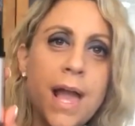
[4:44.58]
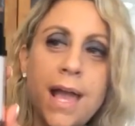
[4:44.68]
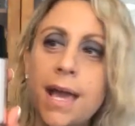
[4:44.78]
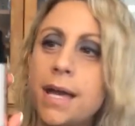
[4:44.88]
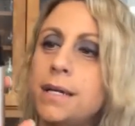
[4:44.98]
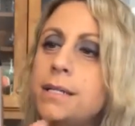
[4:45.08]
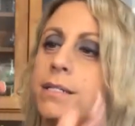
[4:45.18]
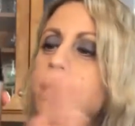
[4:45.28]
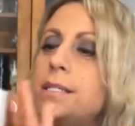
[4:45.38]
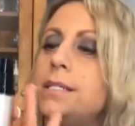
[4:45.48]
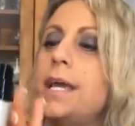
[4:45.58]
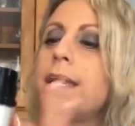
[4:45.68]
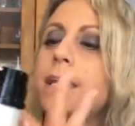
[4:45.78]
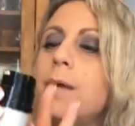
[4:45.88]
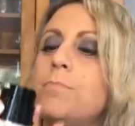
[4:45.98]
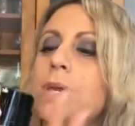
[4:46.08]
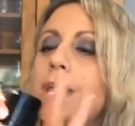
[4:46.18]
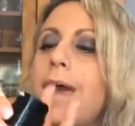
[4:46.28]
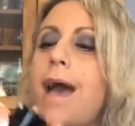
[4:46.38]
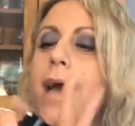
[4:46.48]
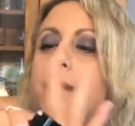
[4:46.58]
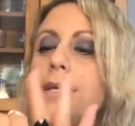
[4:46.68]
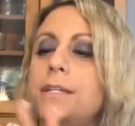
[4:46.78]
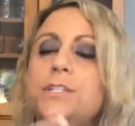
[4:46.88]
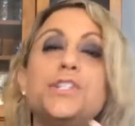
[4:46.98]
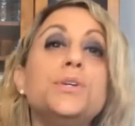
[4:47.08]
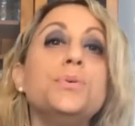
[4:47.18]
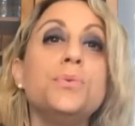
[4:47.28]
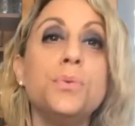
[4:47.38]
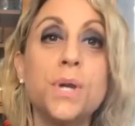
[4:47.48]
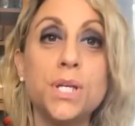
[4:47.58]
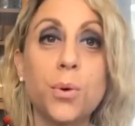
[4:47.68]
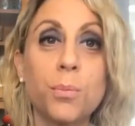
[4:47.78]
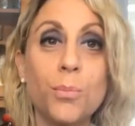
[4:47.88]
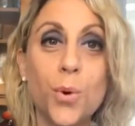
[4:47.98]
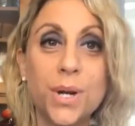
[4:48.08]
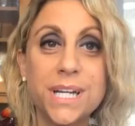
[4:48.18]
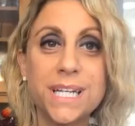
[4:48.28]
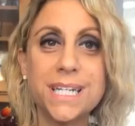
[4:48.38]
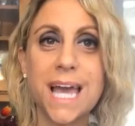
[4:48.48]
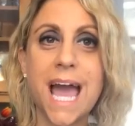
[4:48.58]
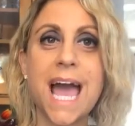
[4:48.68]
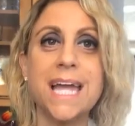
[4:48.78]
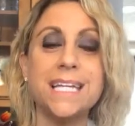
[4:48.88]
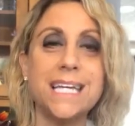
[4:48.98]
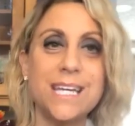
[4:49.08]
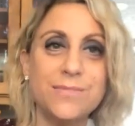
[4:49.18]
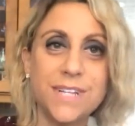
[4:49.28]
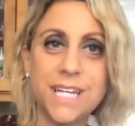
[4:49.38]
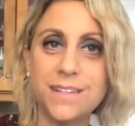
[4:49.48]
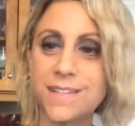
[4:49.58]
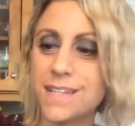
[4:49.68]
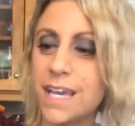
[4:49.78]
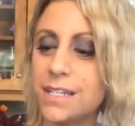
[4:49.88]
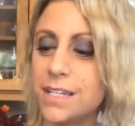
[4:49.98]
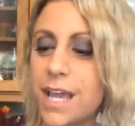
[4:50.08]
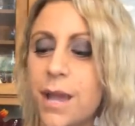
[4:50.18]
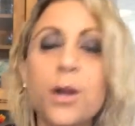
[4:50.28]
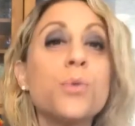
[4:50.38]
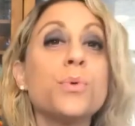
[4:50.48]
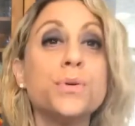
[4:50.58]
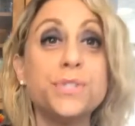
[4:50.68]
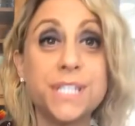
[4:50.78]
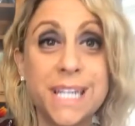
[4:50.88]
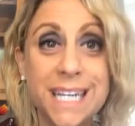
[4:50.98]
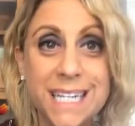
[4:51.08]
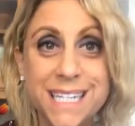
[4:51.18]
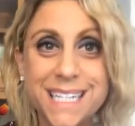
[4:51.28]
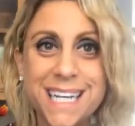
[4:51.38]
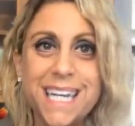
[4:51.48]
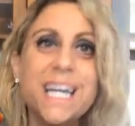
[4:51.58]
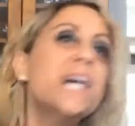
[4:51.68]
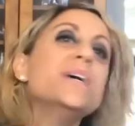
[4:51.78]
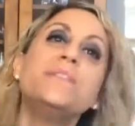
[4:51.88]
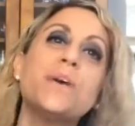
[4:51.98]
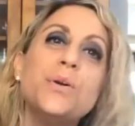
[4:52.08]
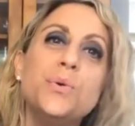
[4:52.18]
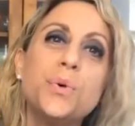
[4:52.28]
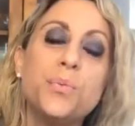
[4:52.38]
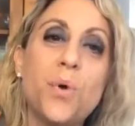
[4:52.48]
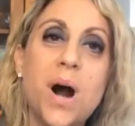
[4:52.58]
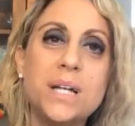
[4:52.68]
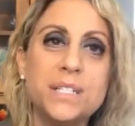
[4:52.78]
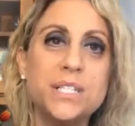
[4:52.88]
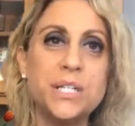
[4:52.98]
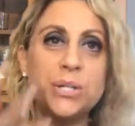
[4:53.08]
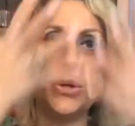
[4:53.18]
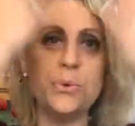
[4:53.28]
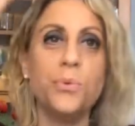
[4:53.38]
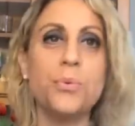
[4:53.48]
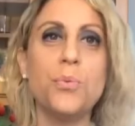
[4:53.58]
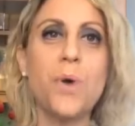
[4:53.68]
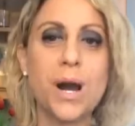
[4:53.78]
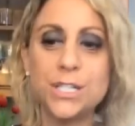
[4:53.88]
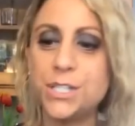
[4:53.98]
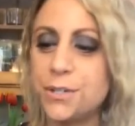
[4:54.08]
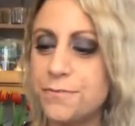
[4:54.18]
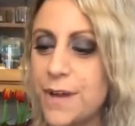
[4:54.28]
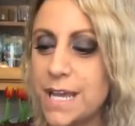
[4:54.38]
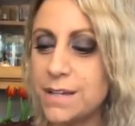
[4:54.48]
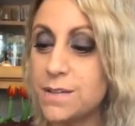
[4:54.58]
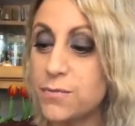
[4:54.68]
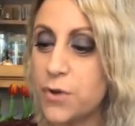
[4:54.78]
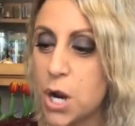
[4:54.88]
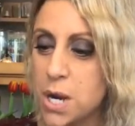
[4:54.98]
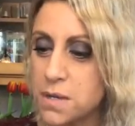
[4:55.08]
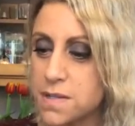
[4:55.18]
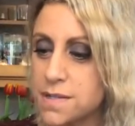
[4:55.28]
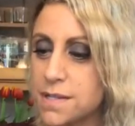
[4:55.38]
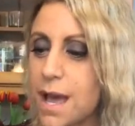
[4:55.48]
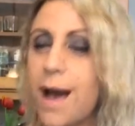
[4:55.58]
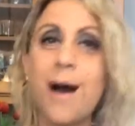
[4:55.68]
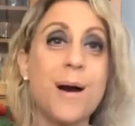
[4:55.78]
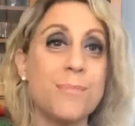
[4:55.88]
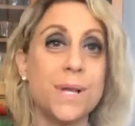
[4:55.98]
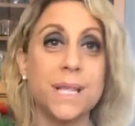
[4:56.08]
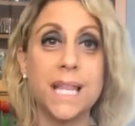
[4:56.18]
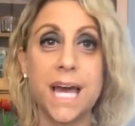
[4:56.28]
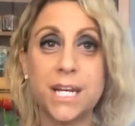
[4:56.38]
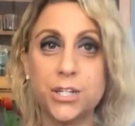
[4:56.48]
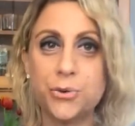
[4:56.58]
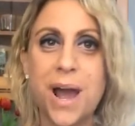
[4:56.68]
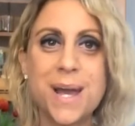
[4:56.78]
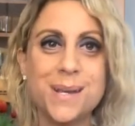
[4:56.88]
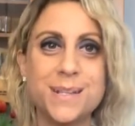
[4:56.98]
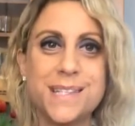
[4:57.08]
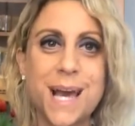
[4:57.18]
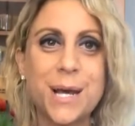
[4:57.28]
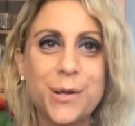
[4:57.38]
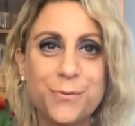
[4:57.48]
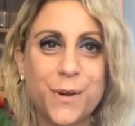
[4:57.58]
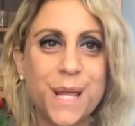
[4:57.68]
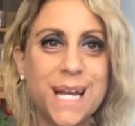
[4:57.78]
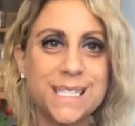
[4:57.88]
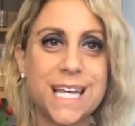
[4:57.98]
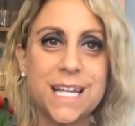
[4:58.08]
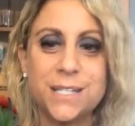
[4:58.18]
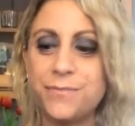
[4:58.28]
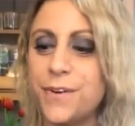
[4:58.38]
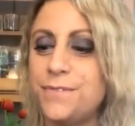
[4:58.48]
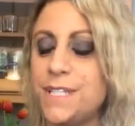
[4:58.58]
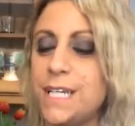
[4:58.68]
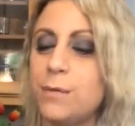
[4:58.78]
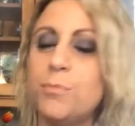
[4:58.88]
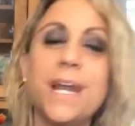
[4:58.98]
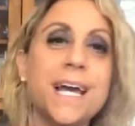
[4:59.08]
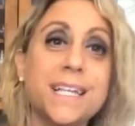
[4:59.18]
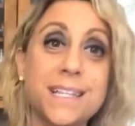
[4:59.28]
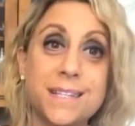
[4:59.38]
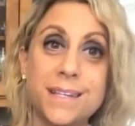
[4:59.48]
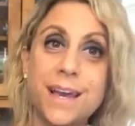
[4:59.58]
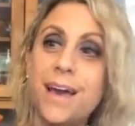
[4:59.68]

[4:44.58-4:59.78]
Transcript: and it can be added to your morning and evening skincare routine. So you would want to wash your face first, let it dry and settle for like 10 to 15 minutes.